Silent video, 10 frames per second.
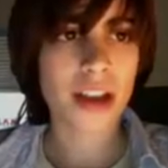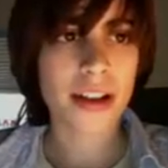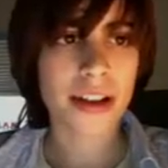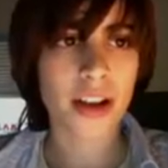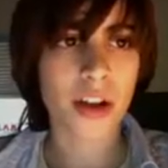
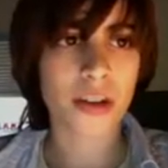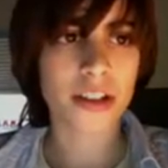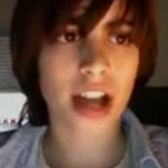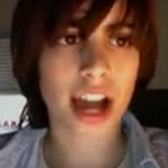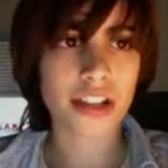Now go
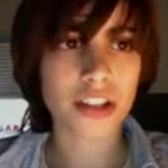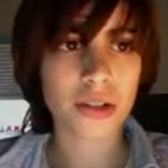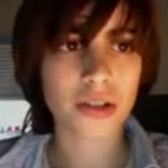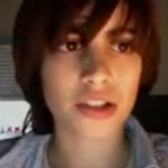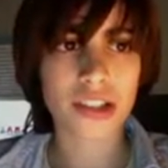into
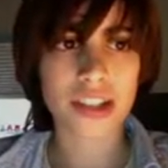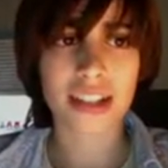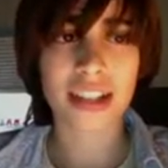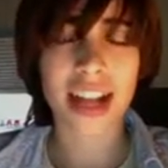iTunes. This is in